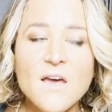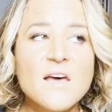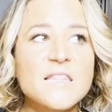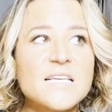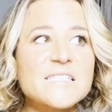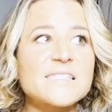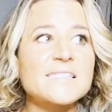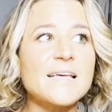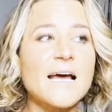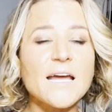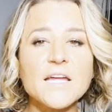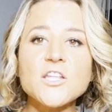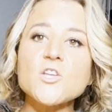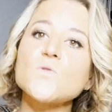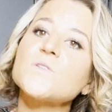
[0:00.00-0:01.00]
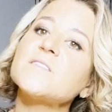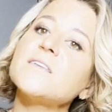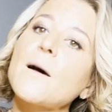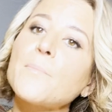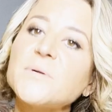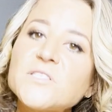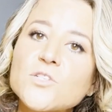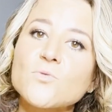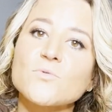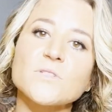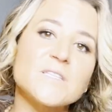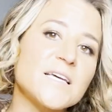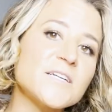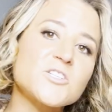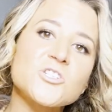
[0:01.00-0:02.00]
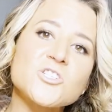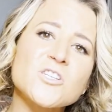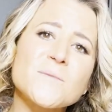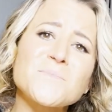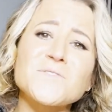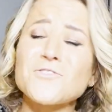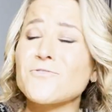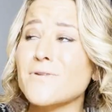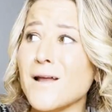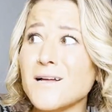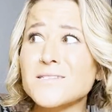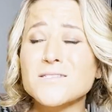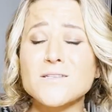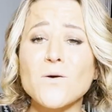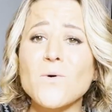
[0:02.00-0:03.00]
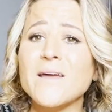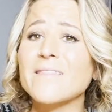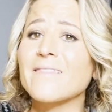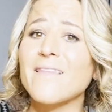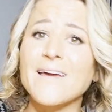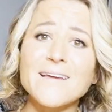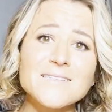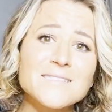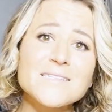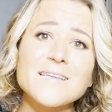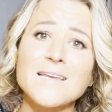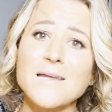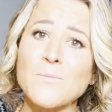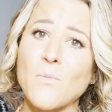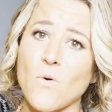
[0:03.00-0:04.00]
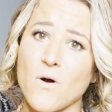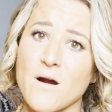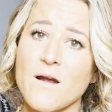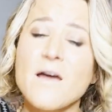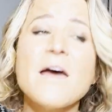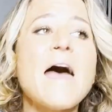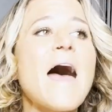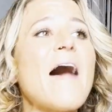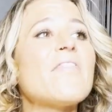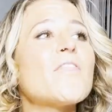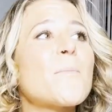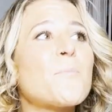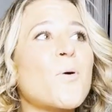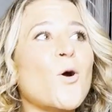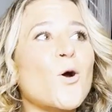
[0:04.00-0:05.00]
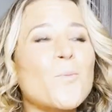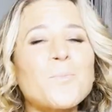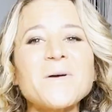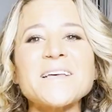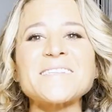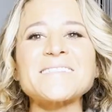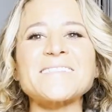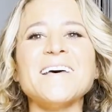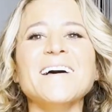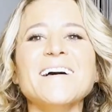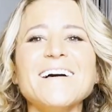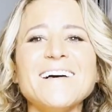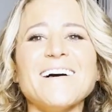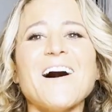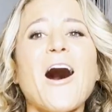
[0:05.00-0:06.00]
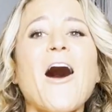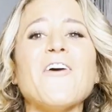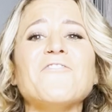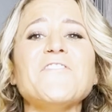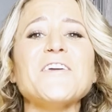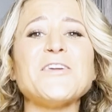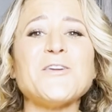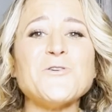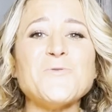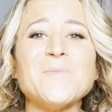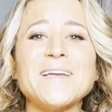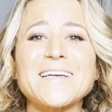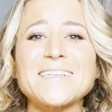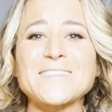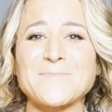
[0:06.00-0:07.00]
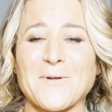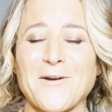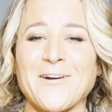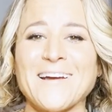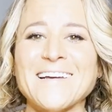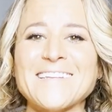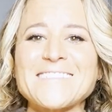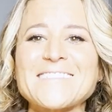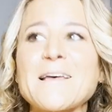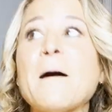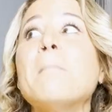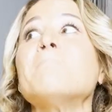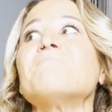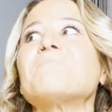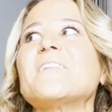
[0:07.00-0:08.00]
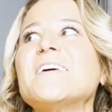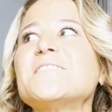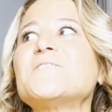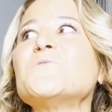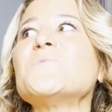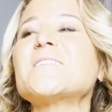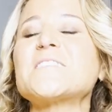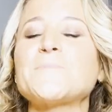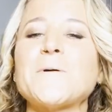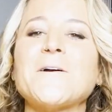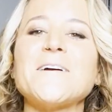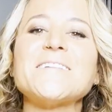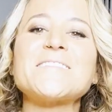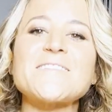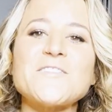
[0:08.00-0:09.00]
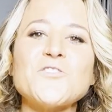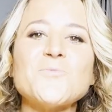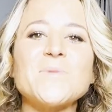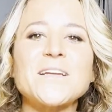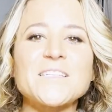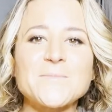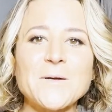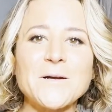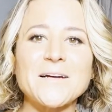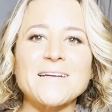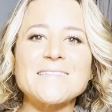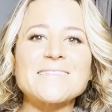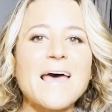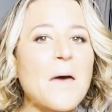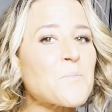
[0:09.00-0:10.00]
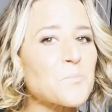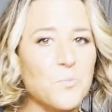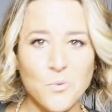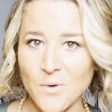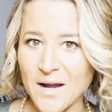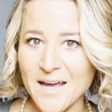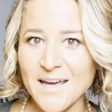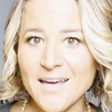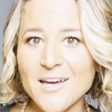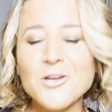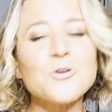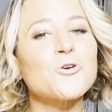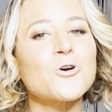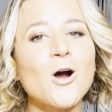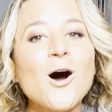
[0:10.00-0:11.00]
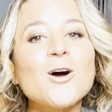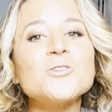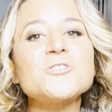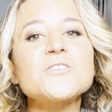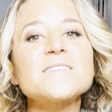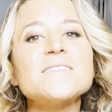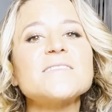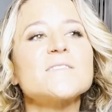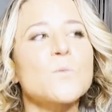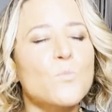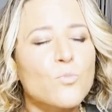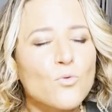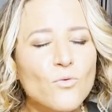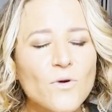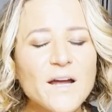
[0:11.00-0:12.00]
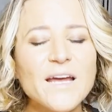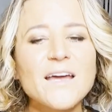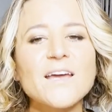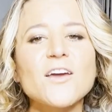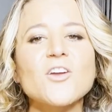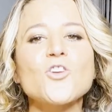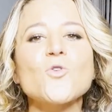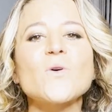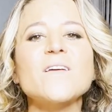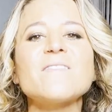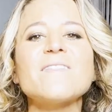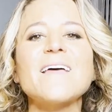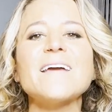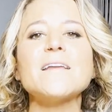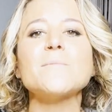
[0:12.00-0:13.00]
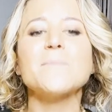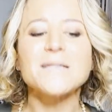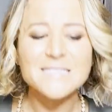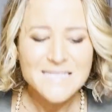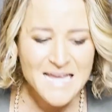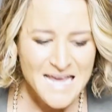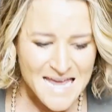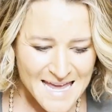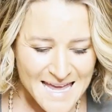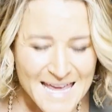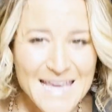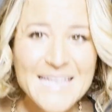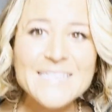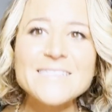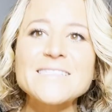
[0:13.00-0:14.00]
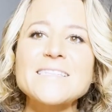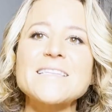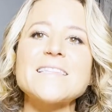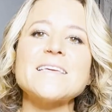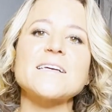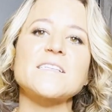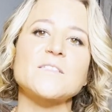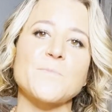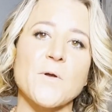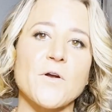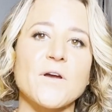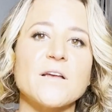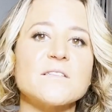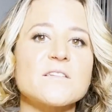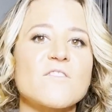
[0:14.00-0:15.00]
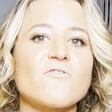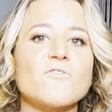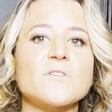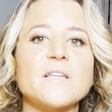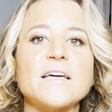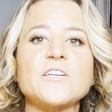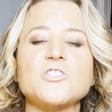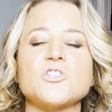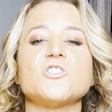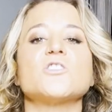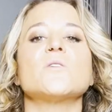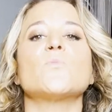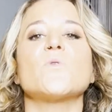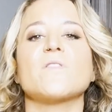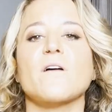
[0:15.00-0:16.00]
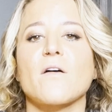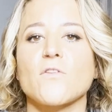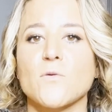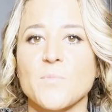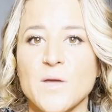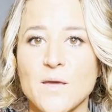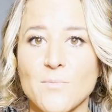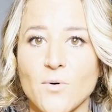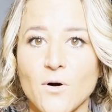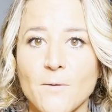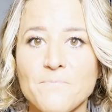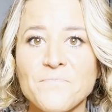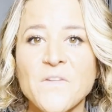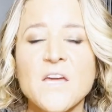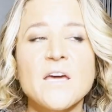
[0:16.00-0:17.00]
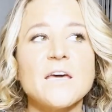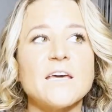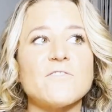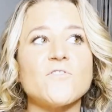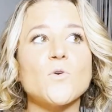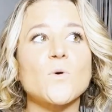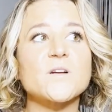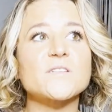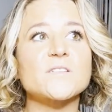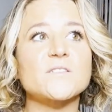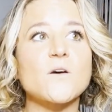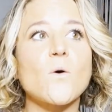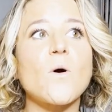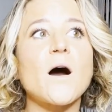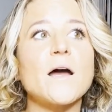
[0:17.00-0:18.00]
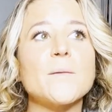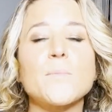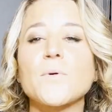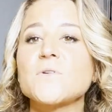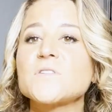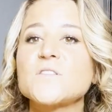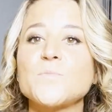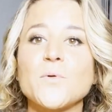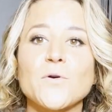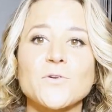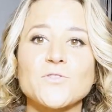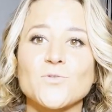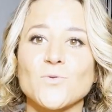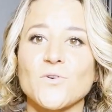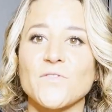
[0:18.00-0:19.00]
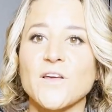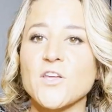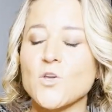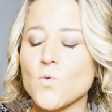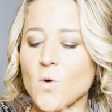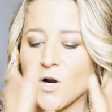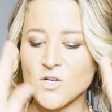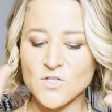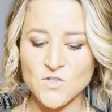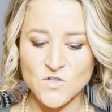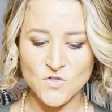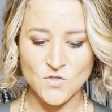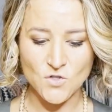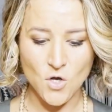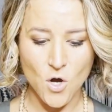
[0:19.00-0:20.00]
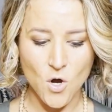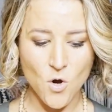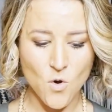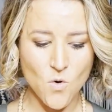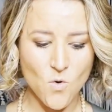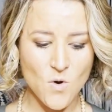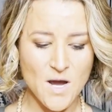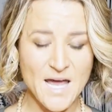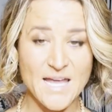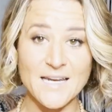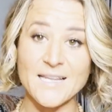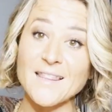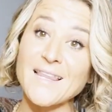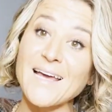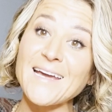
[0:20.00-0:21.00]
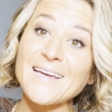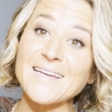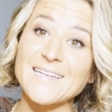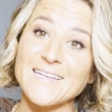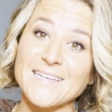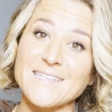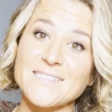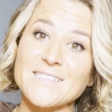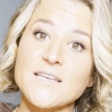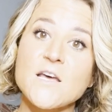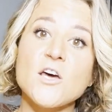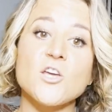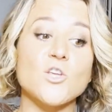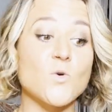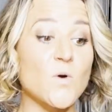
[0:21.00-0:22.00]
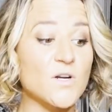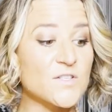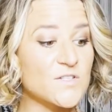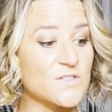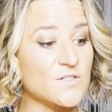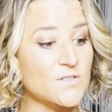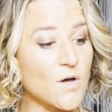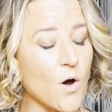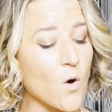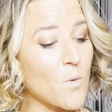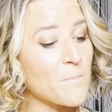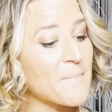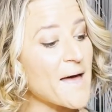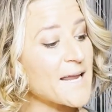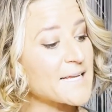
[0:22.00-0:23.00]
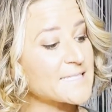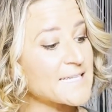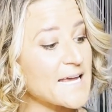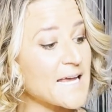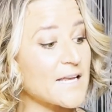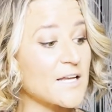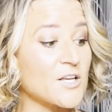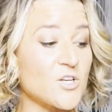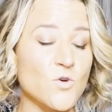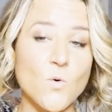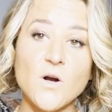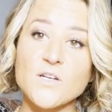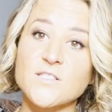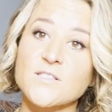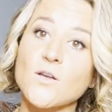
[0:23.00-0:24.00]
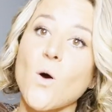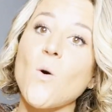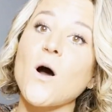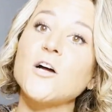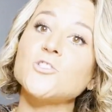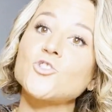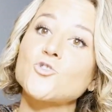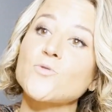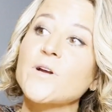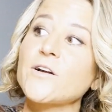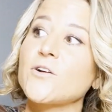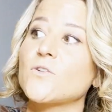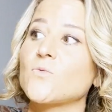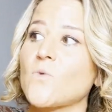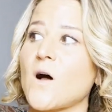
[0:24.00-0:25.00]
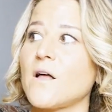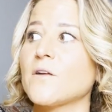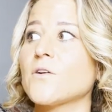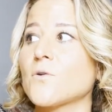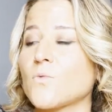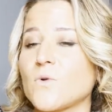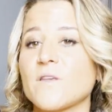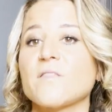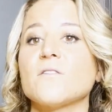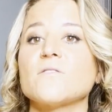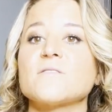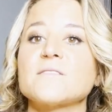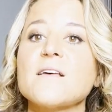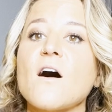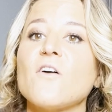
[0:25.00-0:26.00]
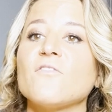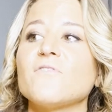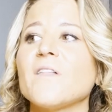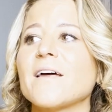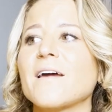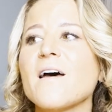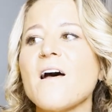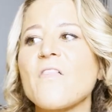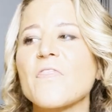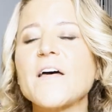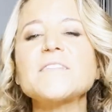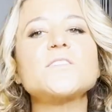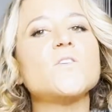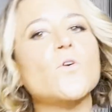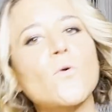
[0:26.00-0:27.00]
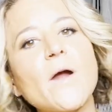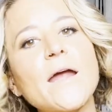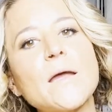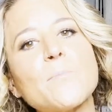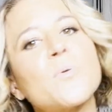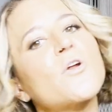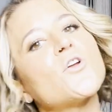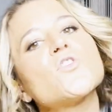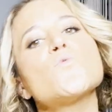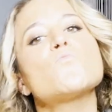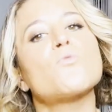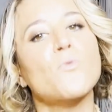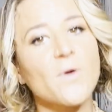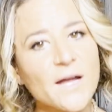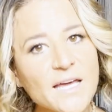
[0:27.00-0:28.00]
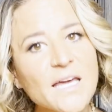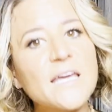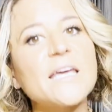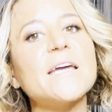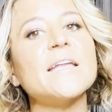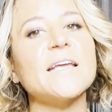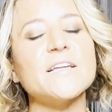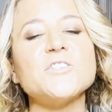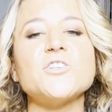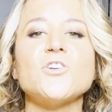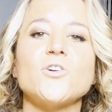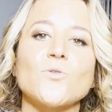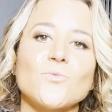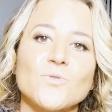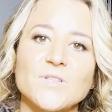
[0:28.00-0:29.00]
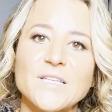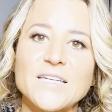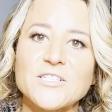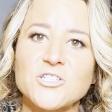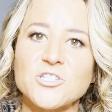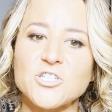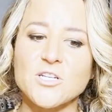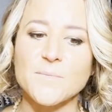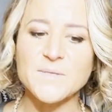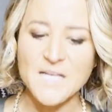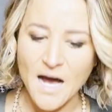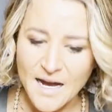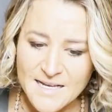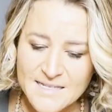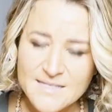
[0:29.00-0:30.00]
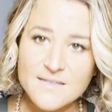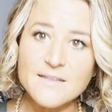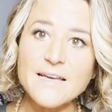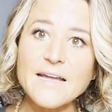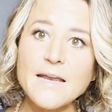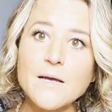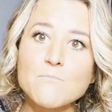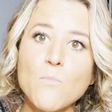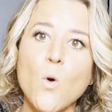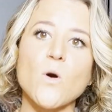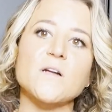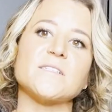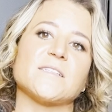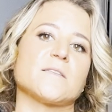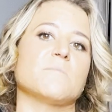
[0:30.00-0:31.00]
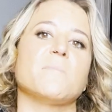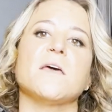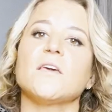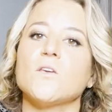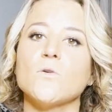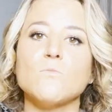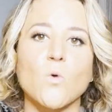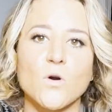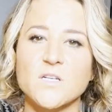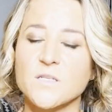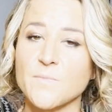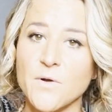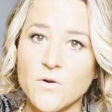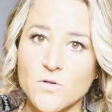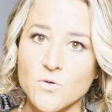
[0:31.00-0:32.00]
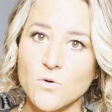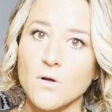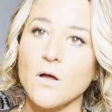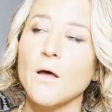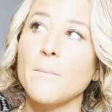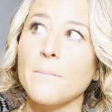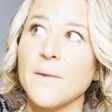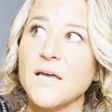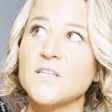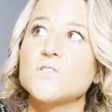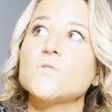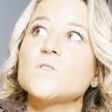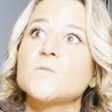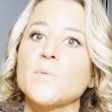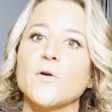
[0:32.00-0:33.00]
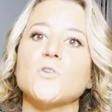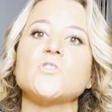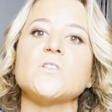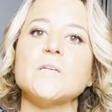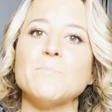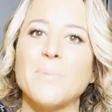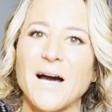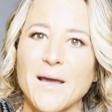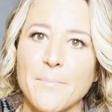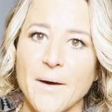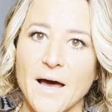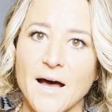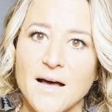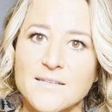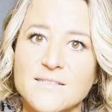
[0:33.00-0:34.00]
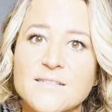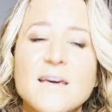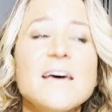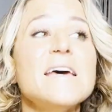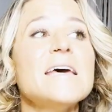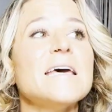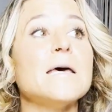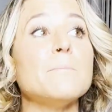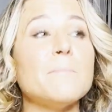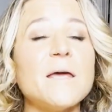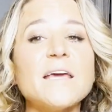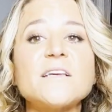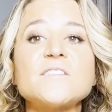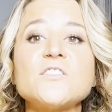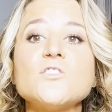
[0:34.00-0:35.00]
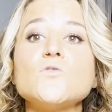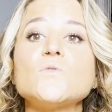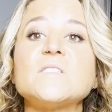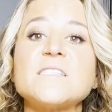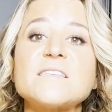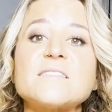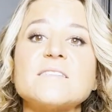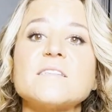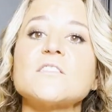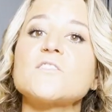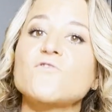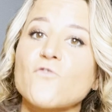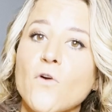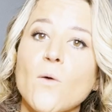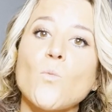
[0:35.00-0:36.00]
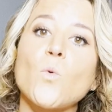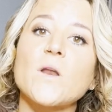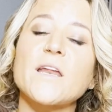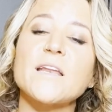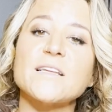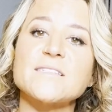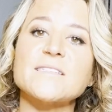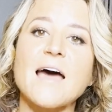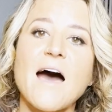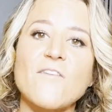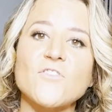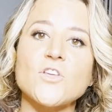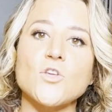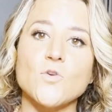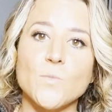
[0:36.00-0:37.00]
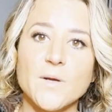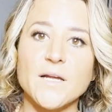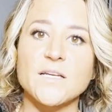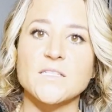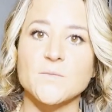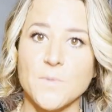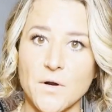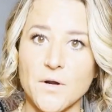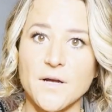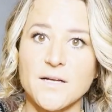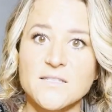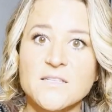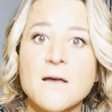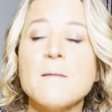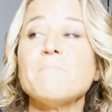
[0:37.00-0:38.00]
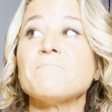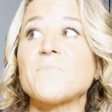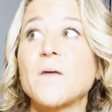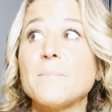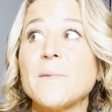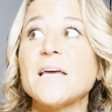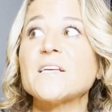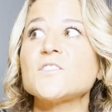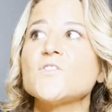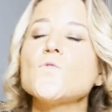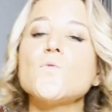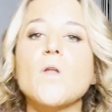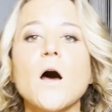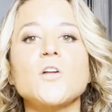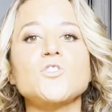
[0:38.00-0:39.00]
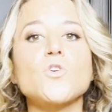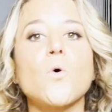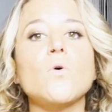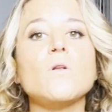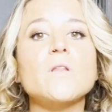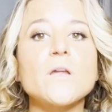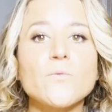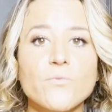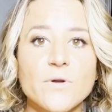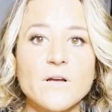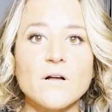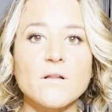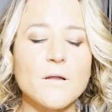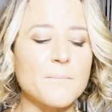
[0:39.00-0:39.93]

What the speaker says: The second you step into relationships, you're not so enlightened anymore. And the purpose of the human experience is to experience the human experience and bring your consciousness, bring your enlightenment into the experience of relationship with other people. If you are so hyper spiritual, that you are so enlightened, you are so meditated, you are so untriggered while you're with yourself, like that's great, but are you bringing it into your relationships? Isolating more doesn't make you more spiritual. It makes you spiritually bypassed. It makes you distanced from what it is to have a human experience. It makes you not totally real.